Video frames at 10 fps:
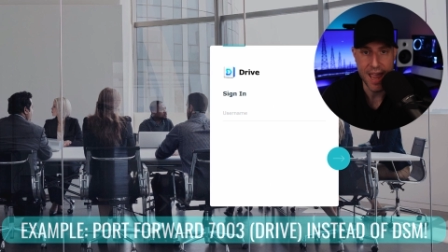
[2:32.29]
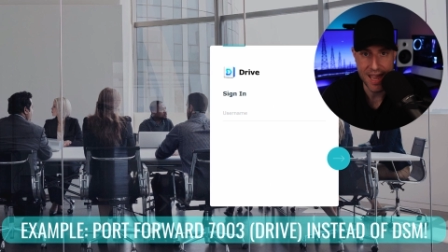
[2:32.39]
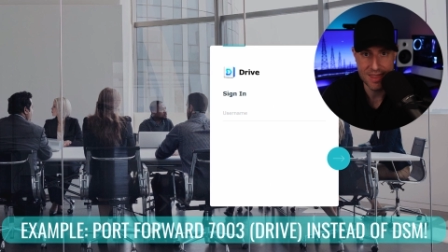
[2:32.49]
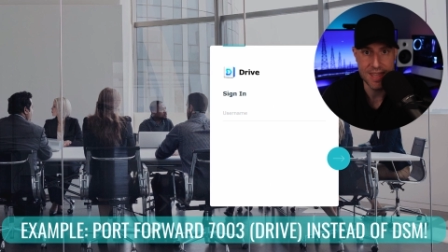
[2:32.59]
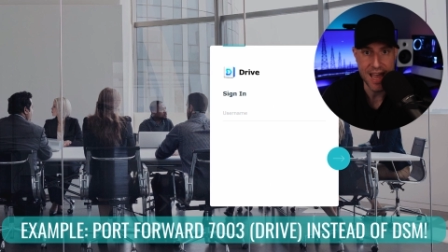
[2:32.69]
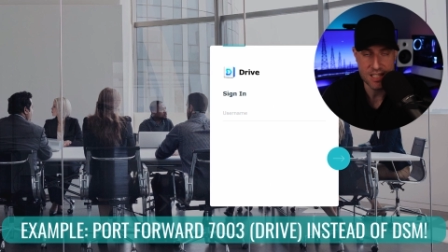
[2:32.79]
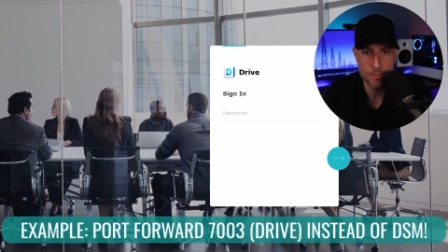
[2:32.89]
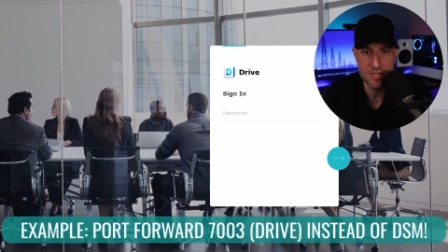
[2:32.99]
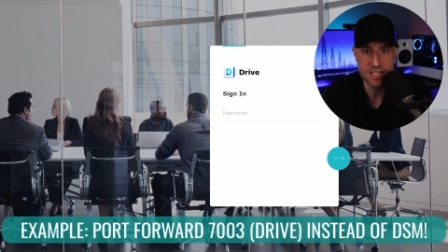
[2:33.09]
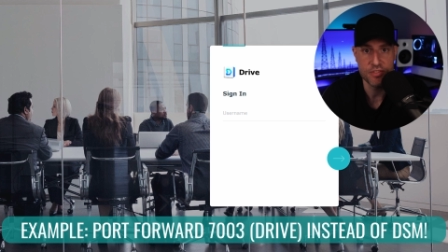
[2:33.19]
and that
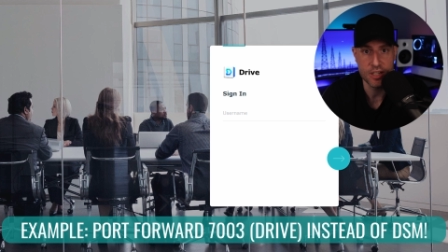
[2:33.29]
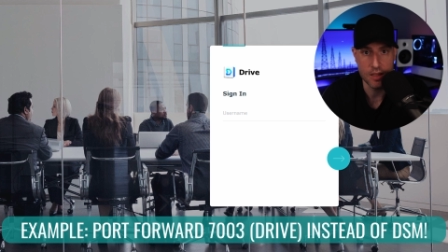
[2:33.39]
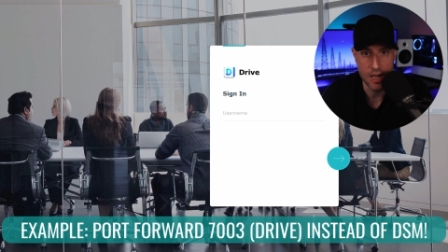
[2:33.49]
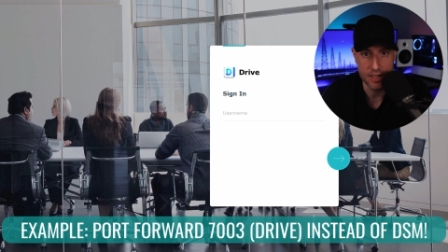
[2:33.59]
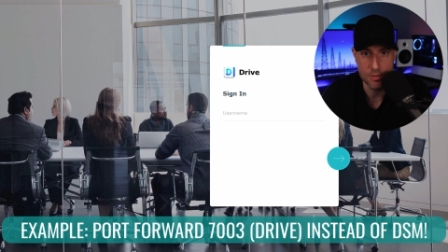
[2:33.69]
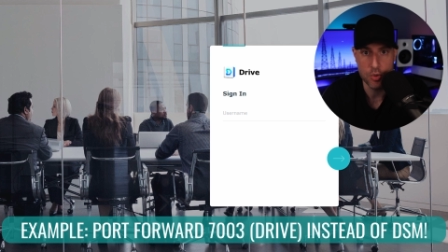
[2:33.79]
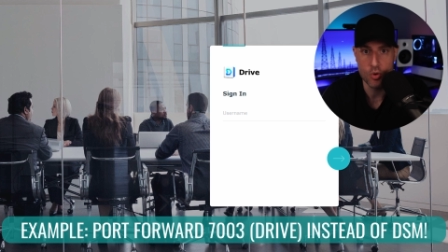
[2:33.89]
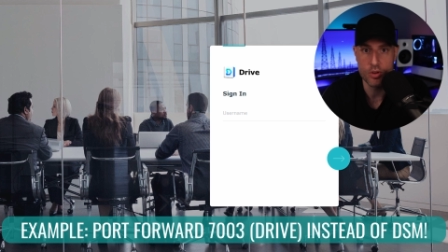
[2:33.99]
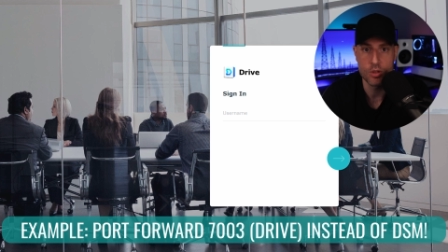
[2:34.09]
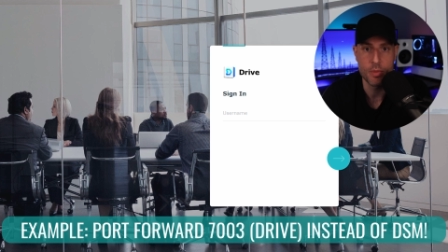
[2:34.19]
specific login
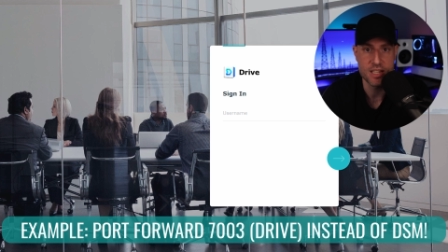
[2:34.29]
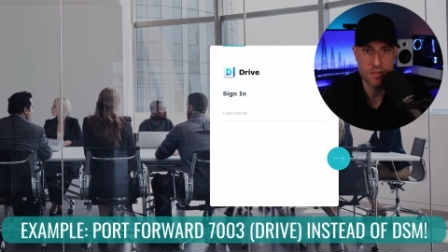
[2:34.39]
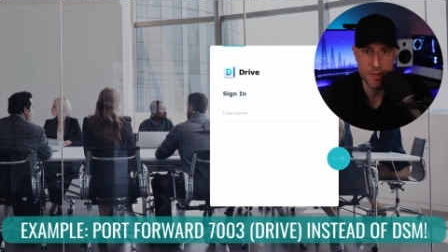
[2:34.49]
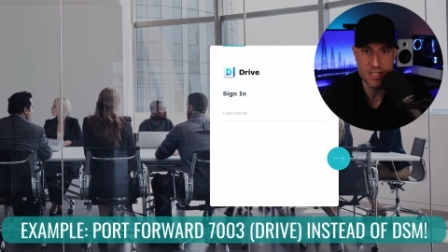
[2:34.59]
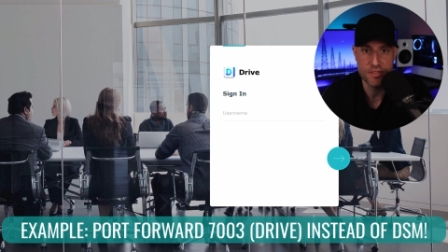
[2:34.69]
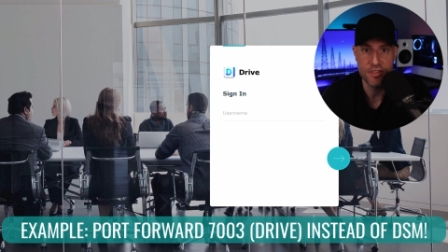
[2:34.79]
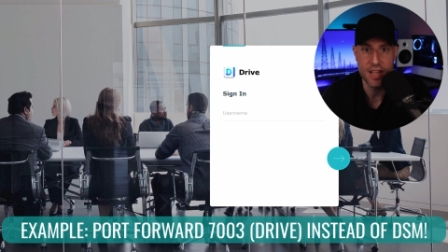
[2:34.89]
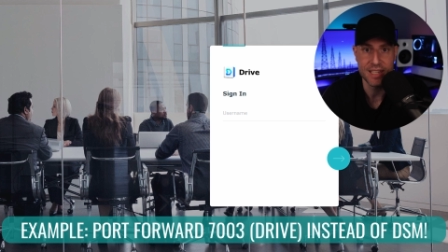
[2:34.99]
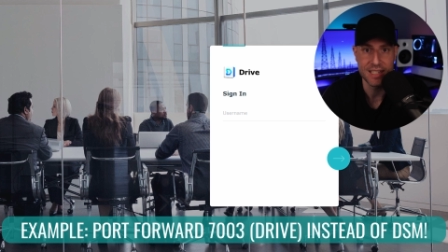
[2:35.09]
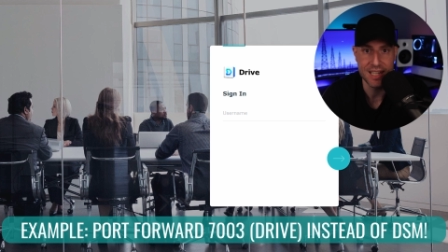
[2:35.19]
portal by
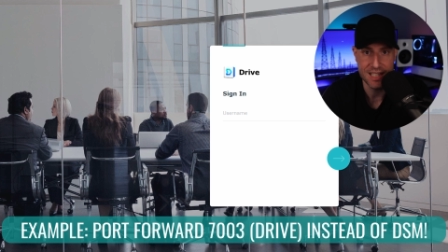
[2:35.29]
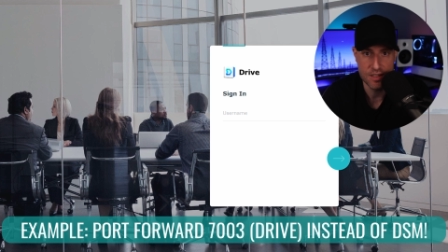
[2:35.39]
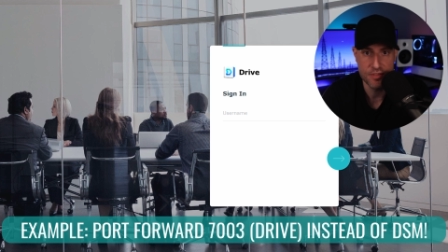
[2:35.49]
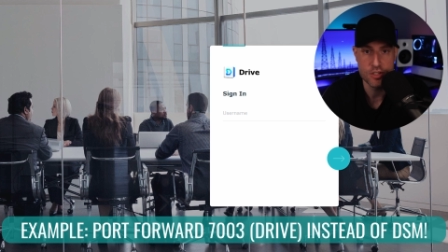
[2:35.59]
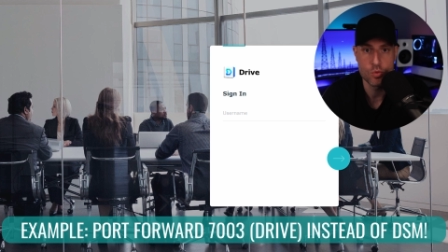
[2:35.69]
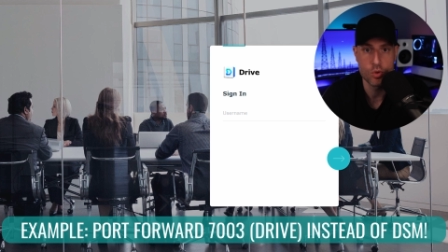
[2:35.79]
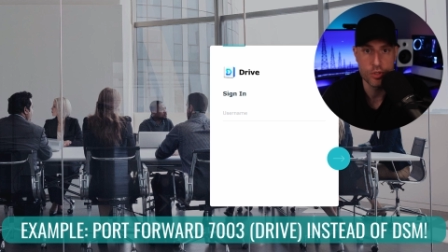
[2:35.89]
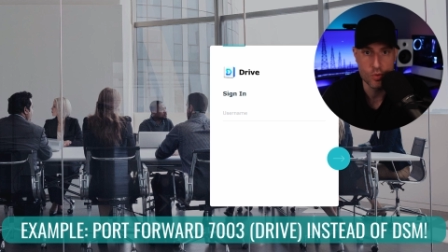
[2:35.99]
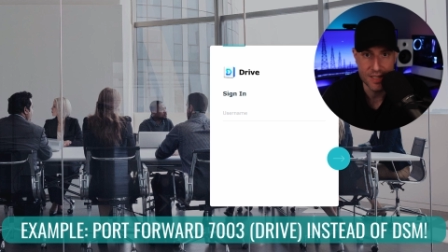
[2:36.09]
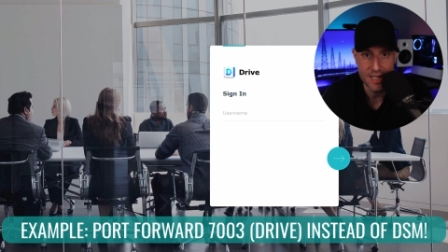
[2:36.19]
specifying an individual
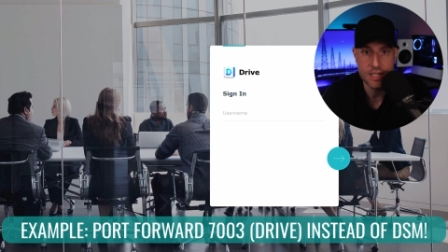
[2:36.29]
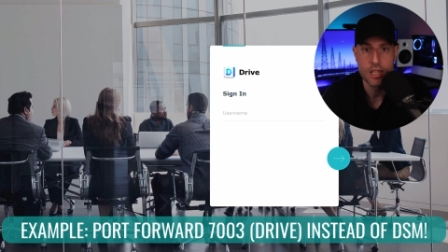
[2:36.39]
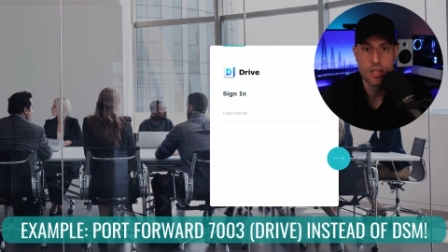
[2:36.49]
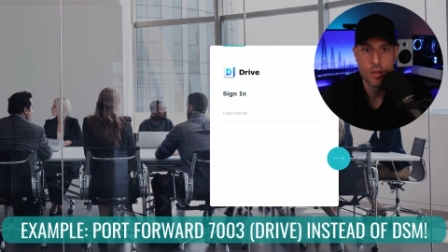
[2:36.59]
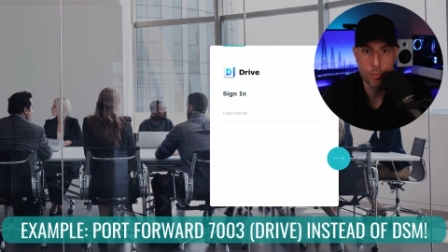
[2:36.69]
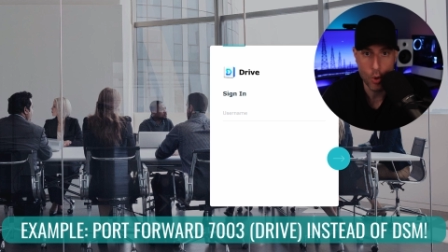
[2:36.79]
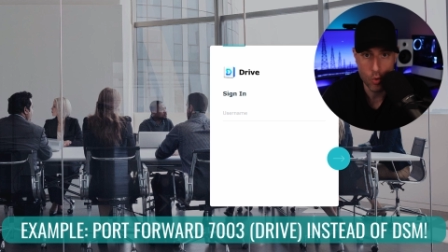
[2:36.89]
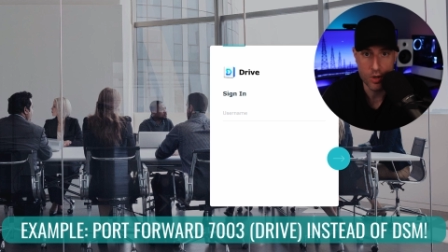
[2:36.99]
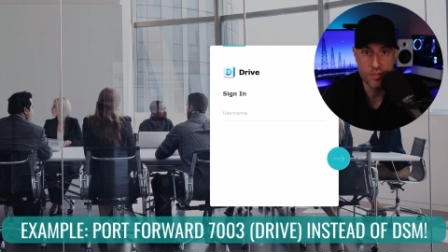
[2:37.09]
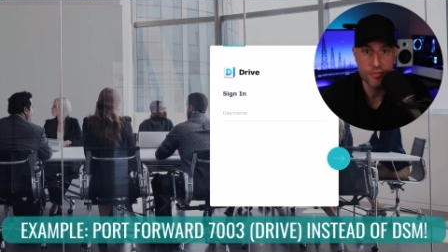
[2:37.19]
unique
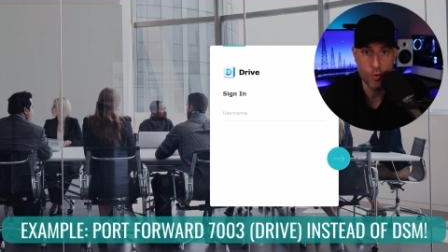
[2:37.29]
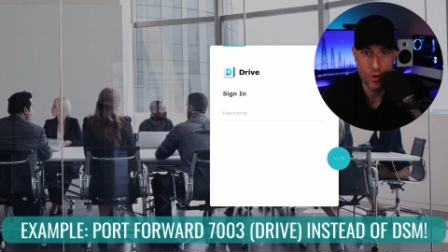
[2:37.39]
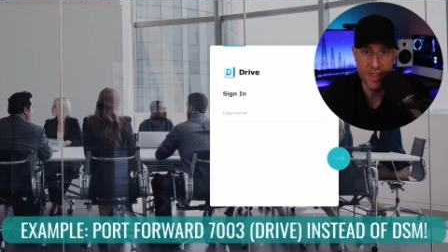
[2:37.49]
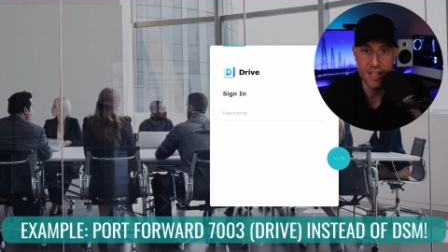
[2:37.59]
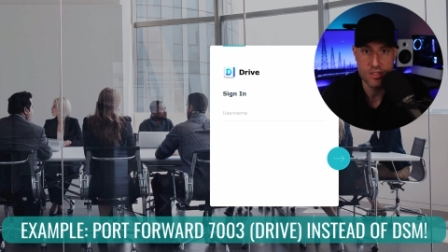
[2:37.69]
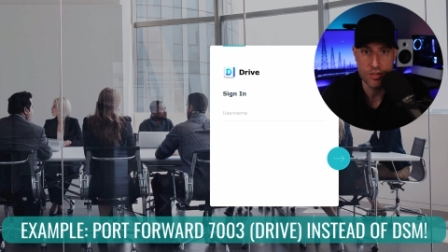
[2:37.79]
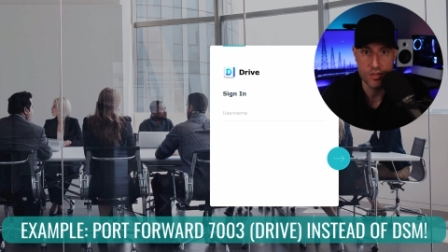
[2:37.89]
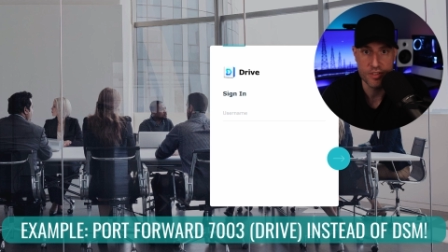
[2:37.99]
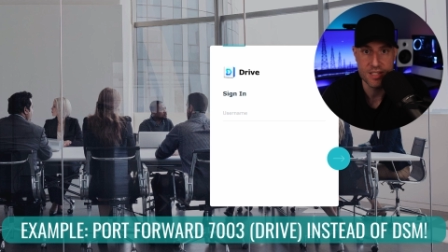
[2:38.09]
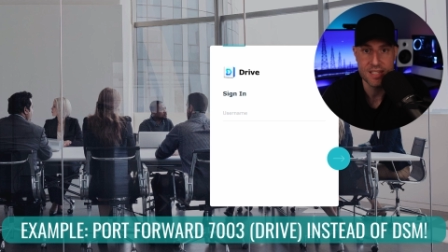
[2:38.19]
port for that
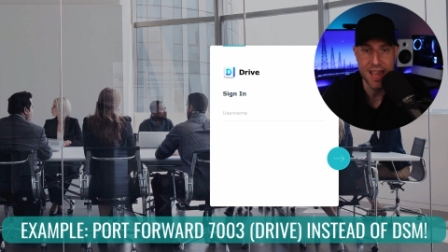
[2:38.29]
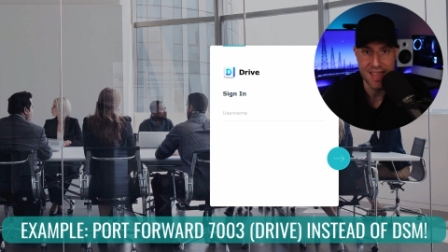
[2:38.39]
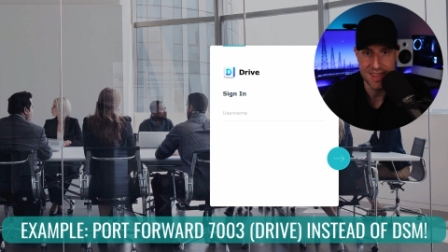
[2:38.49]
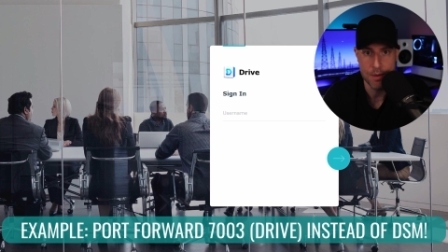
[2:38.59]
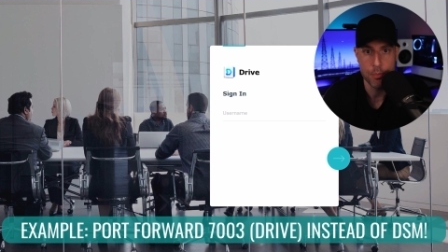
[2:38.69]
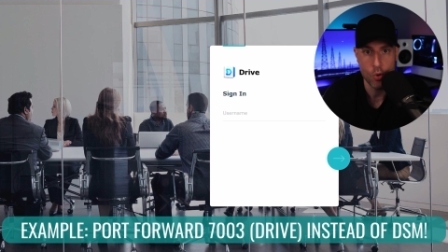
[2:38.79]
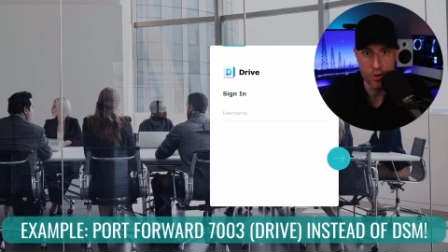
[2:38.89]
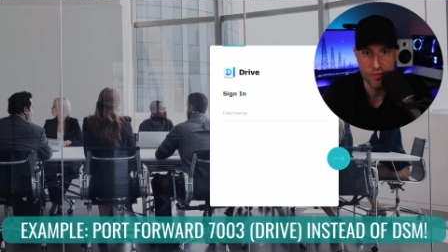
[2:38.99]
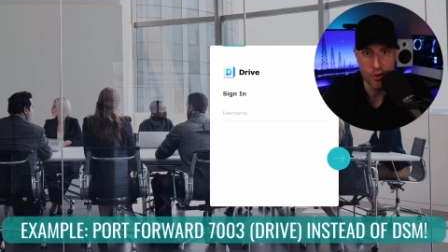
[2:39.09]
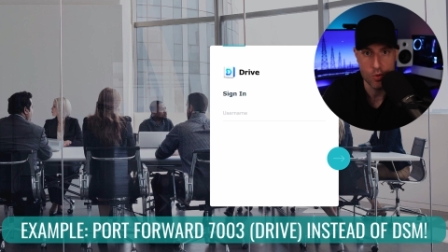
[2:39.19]
service and then
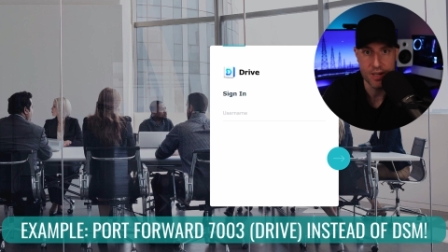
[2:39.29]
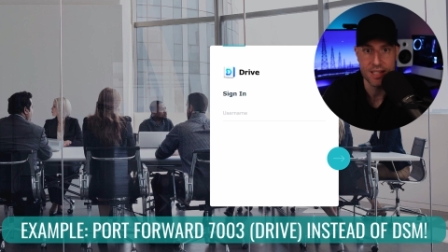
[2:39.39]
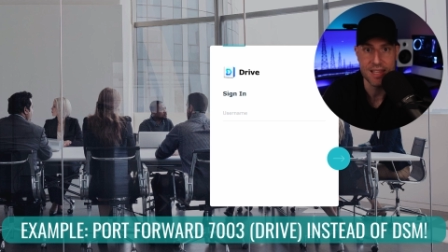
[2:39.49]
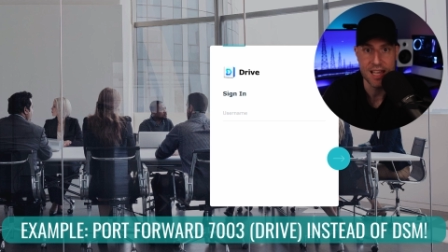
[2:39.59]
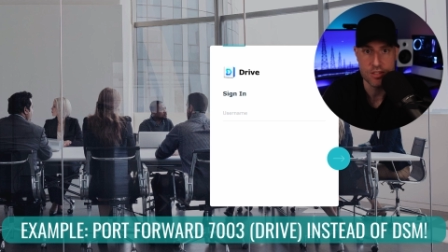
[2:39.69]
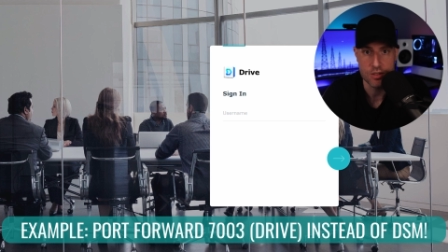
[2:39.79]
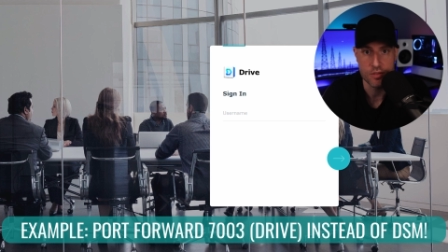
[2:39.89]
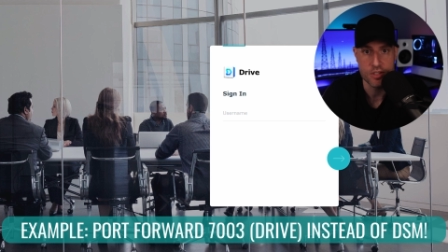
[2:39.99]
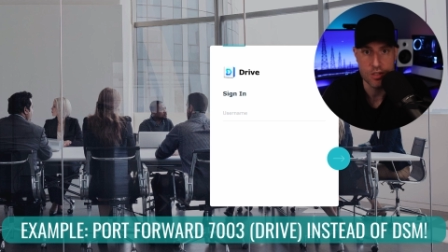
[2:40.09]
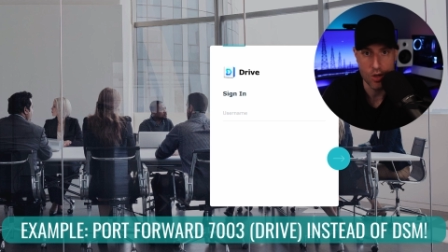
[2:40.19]
port forwarding that
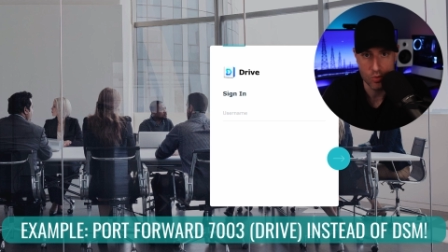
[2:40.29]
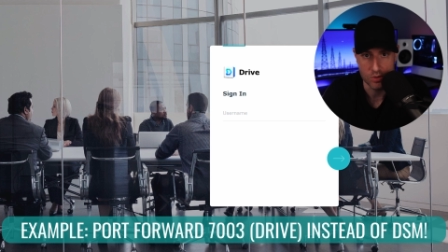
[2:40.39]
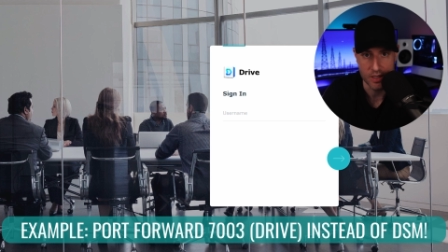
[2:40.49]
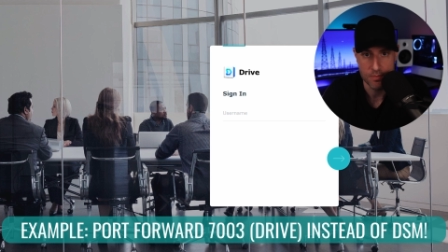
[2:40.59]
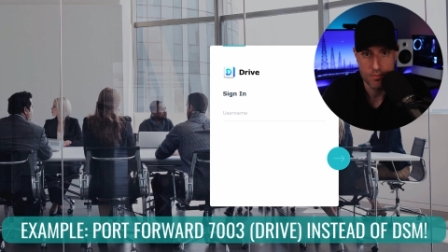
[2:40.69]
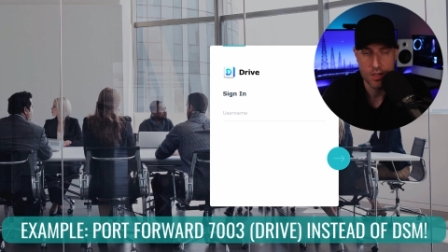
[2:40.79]
service only.